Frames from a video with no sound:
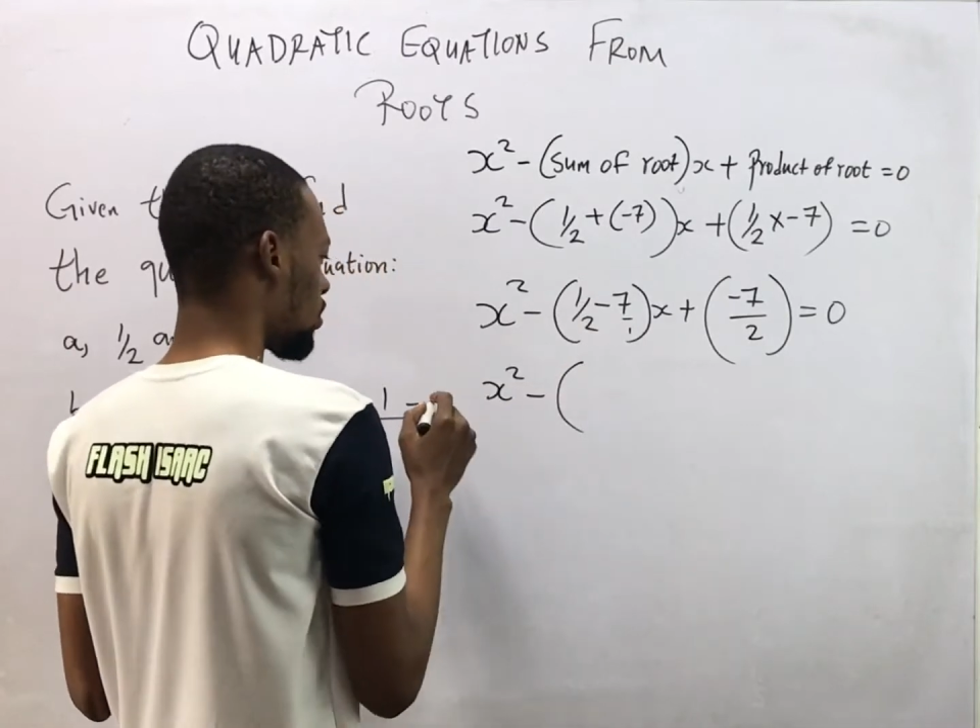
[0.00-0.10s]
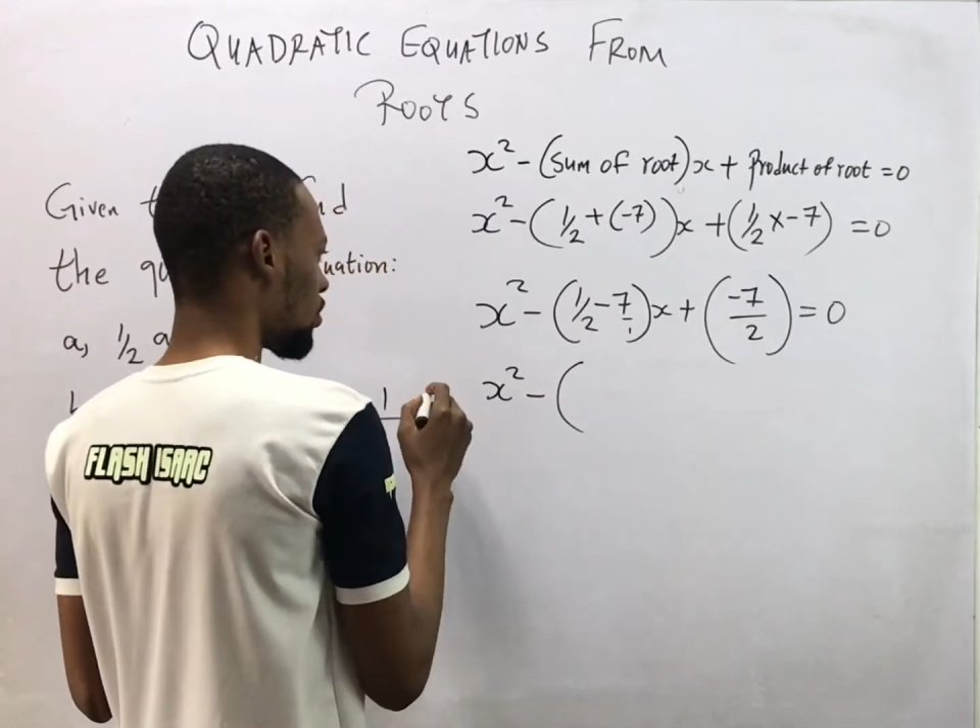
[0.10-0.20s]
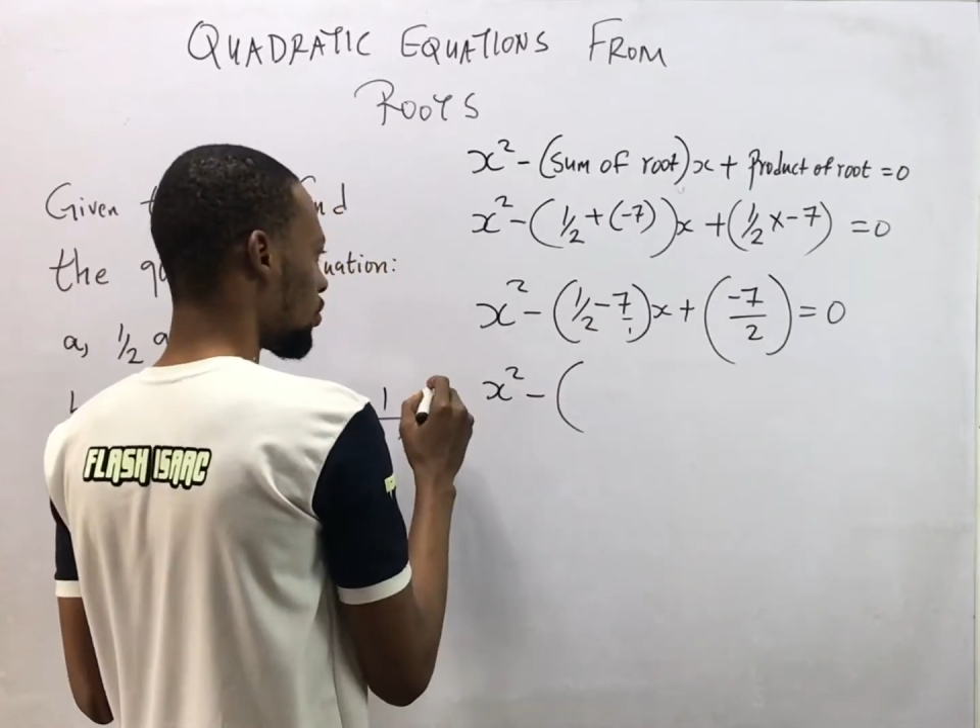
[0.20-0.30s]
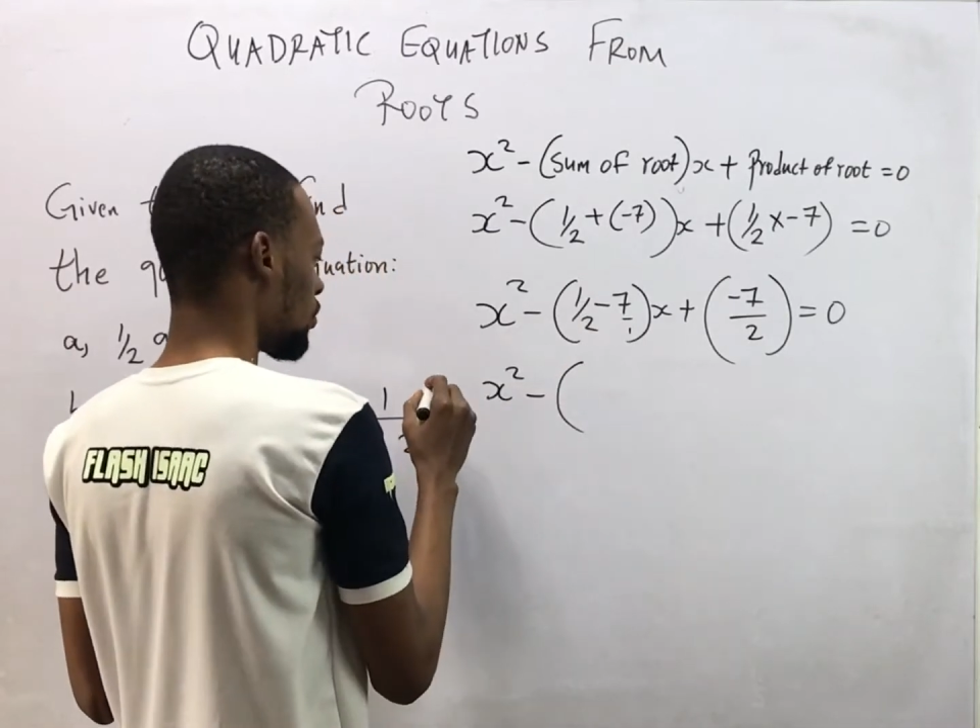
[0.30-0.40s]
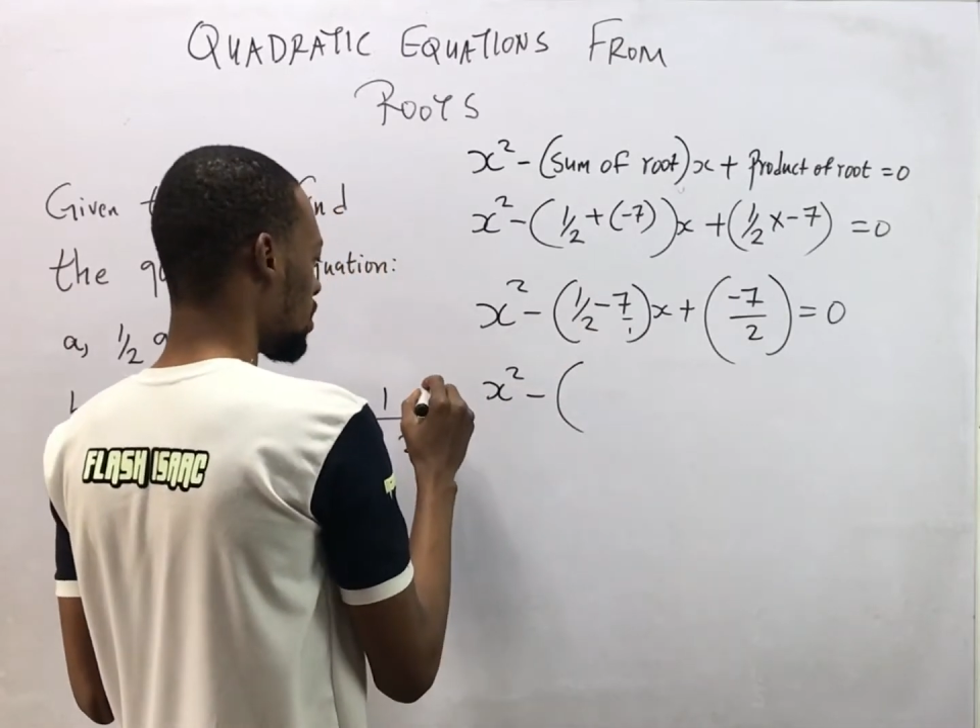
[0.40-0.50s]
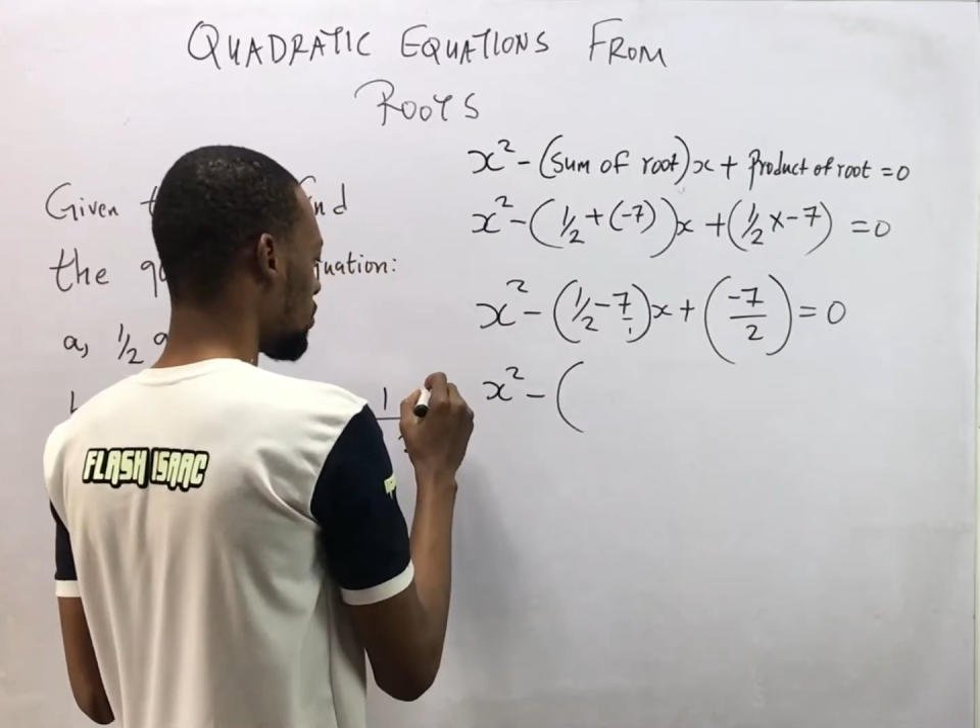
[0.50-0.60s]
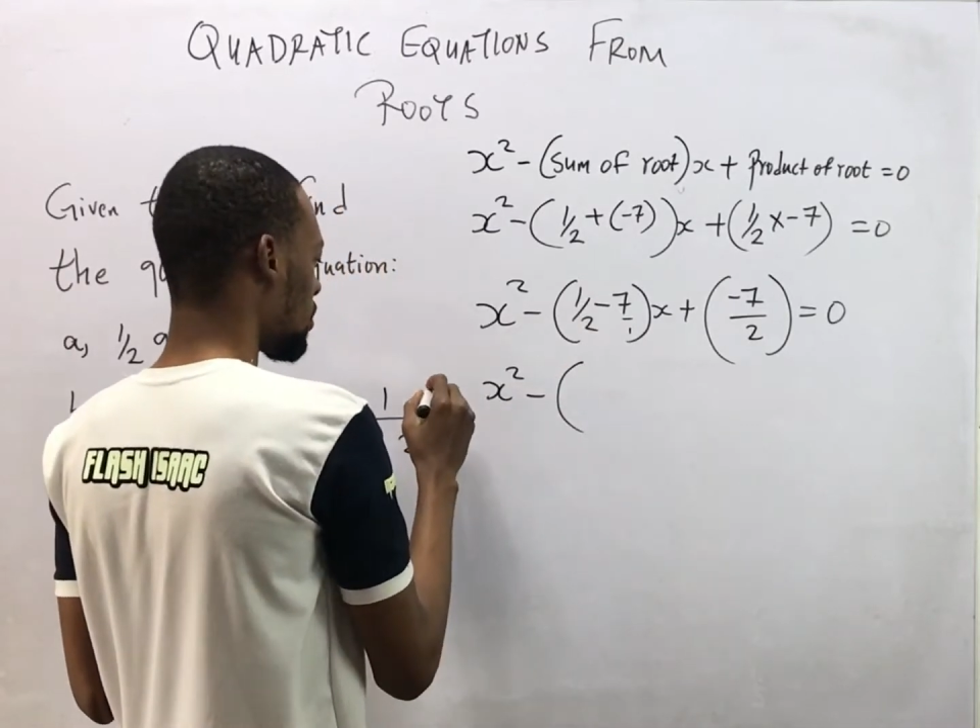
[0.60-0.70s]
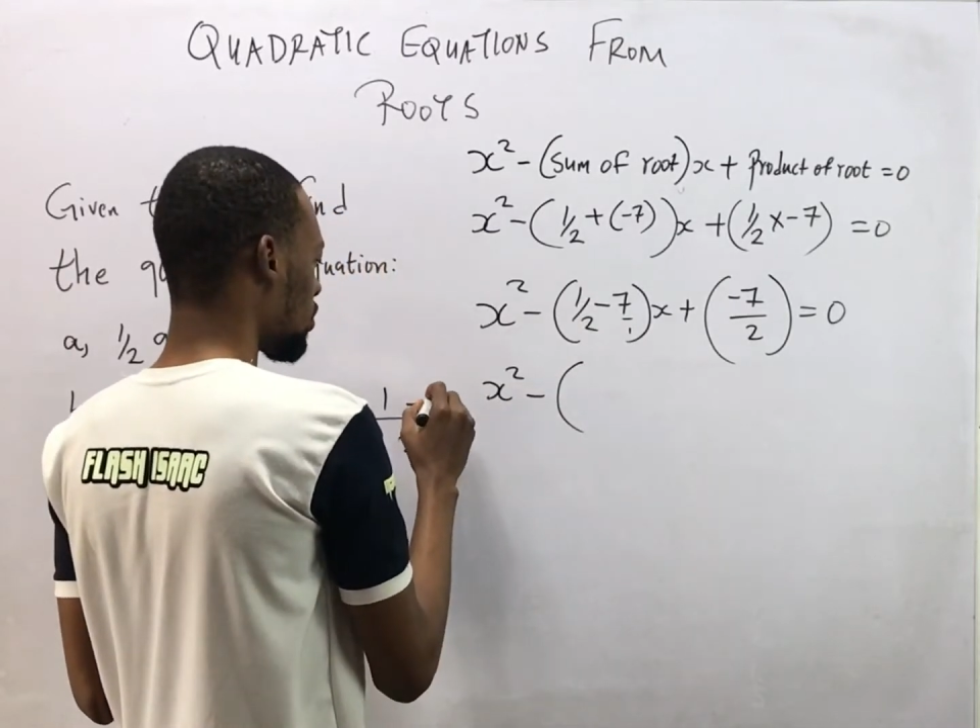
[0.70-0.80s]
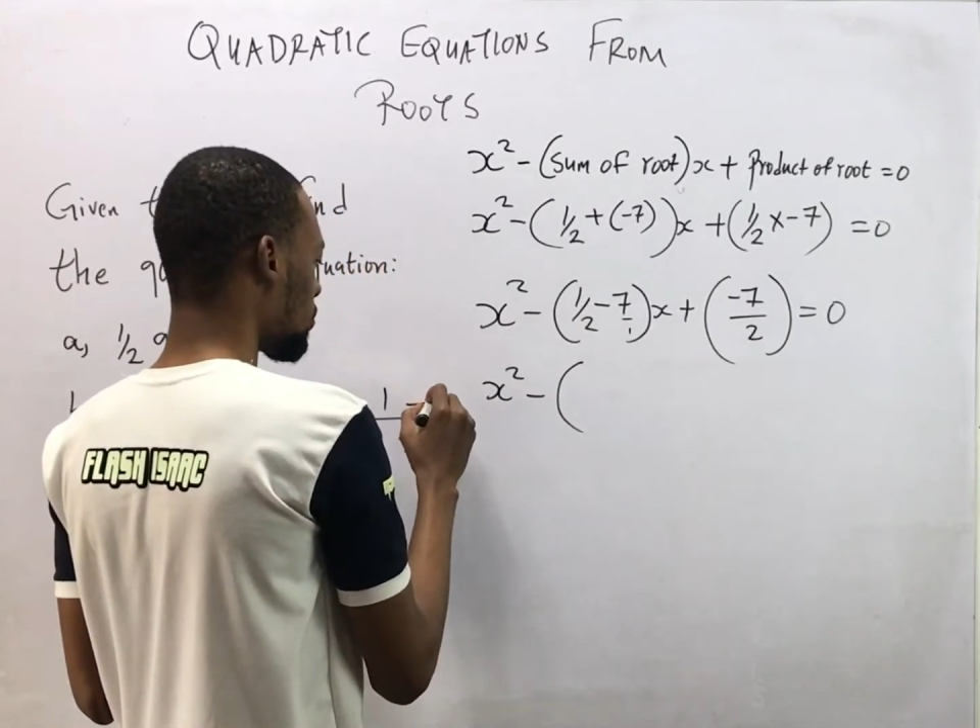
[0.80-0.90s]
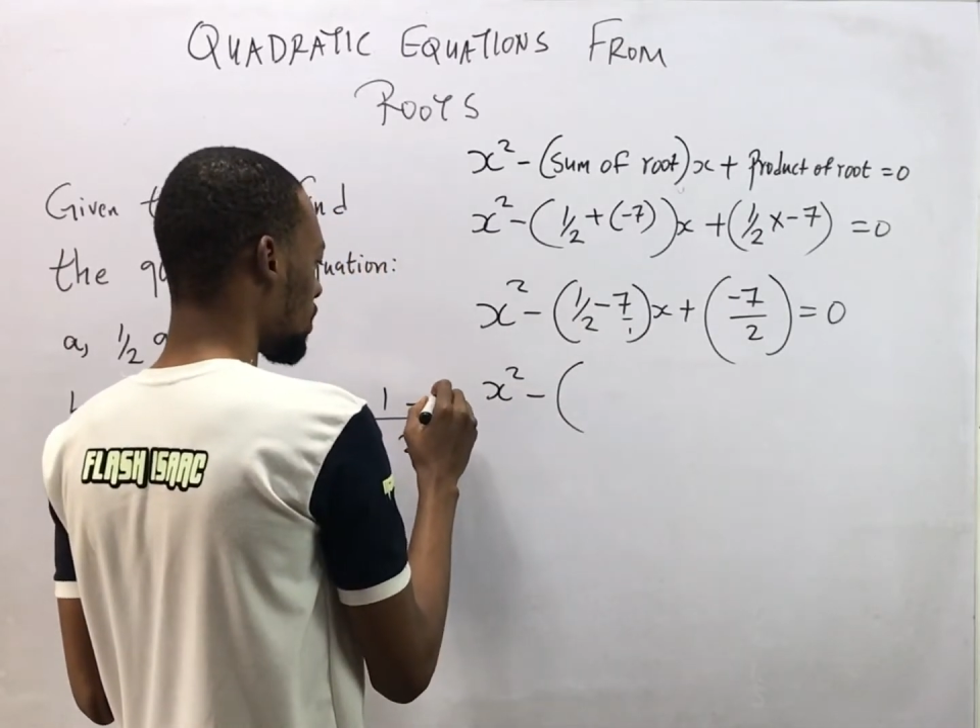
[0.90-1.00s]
so this becomes